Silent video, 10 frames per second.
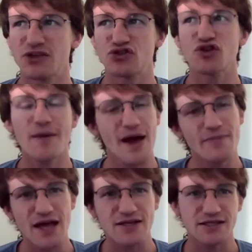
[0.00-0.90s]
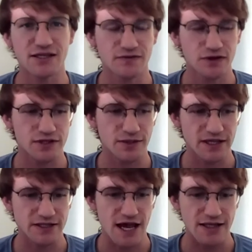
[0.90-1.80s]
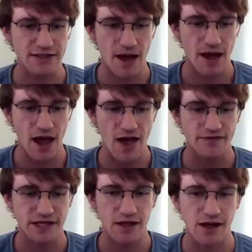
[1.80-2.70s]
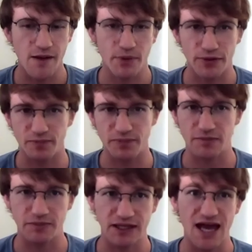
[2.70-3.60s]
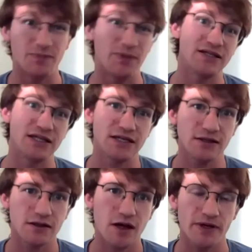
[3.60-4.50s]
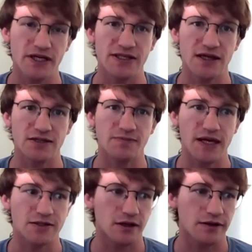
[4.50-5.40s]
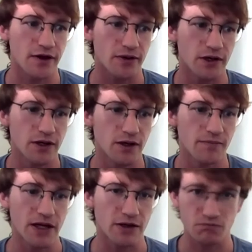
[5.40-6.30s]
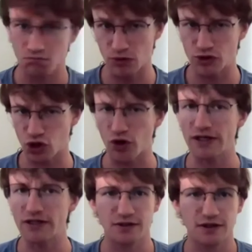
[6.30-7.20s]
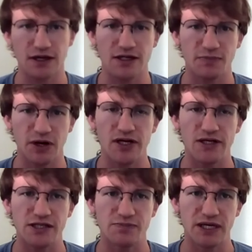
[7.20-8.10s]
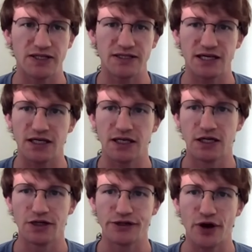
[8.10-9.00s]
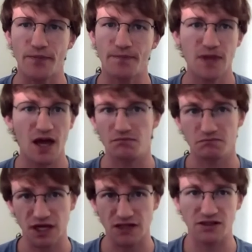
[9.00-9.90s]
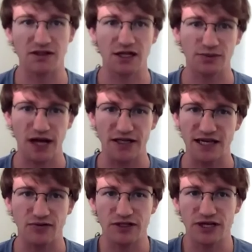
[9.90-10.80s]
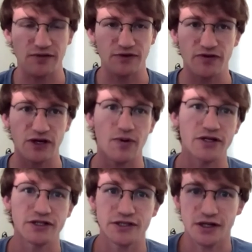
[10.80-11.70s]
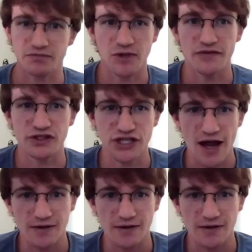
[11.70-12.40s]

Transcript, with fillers: can try my best to give you some insights. I, I have scaled up both B2B and B2C companies at this space, although my most current experience is B2C. So yeah, that's that's what I'd say. Reach out if you have any questions. I'll love to chat.